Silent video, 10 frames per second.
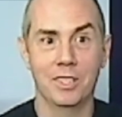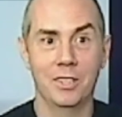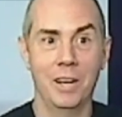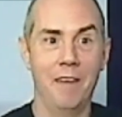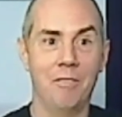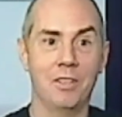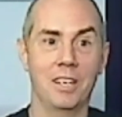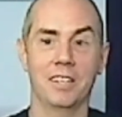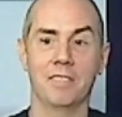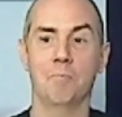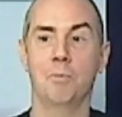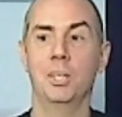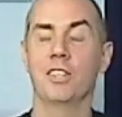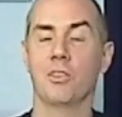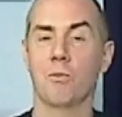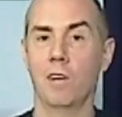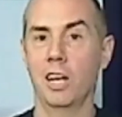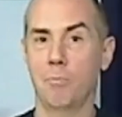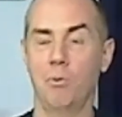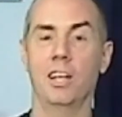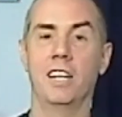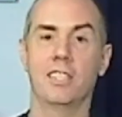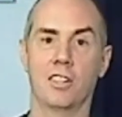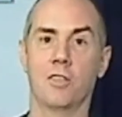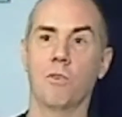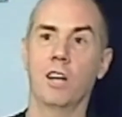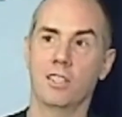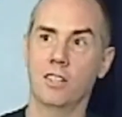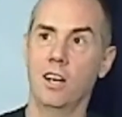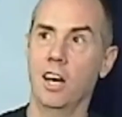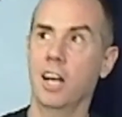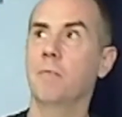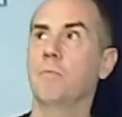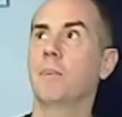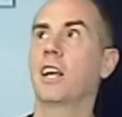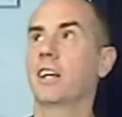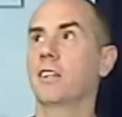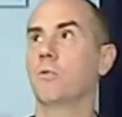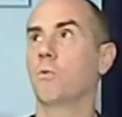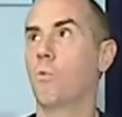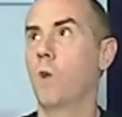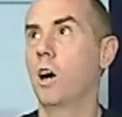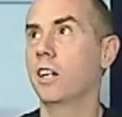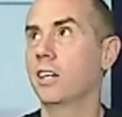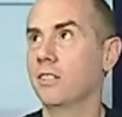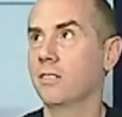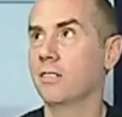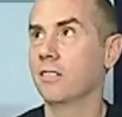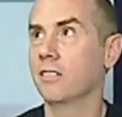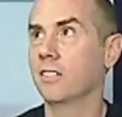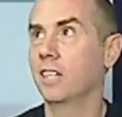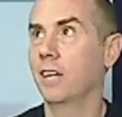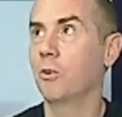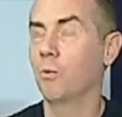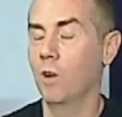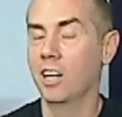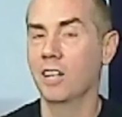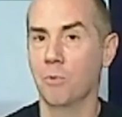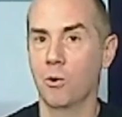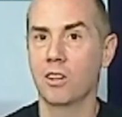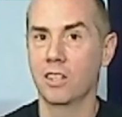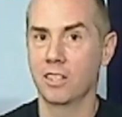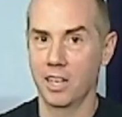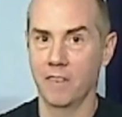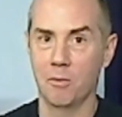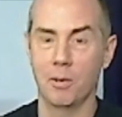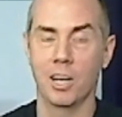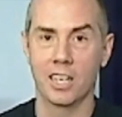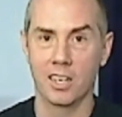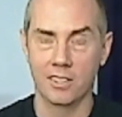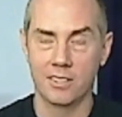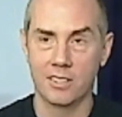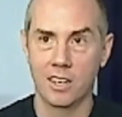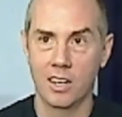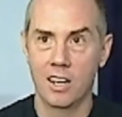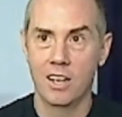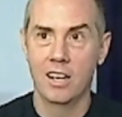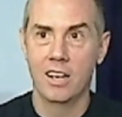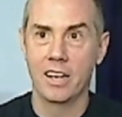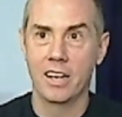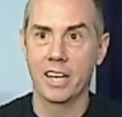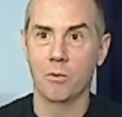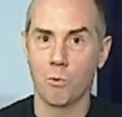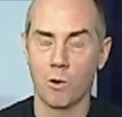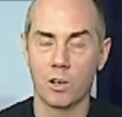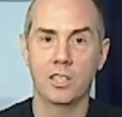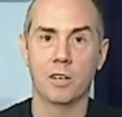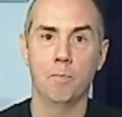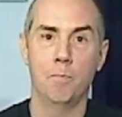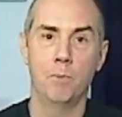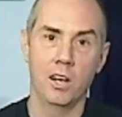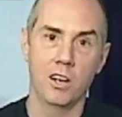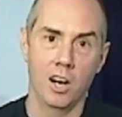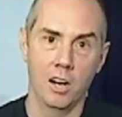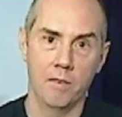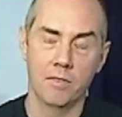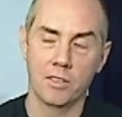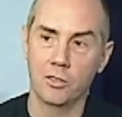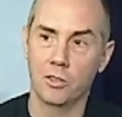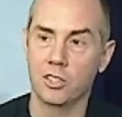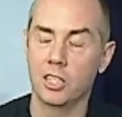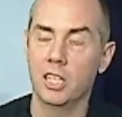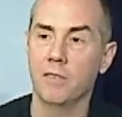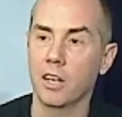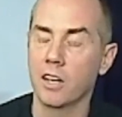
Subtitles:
have to be in the right place at the right time and want it. You have to want it more than everybody else and work your butt off to achieve it.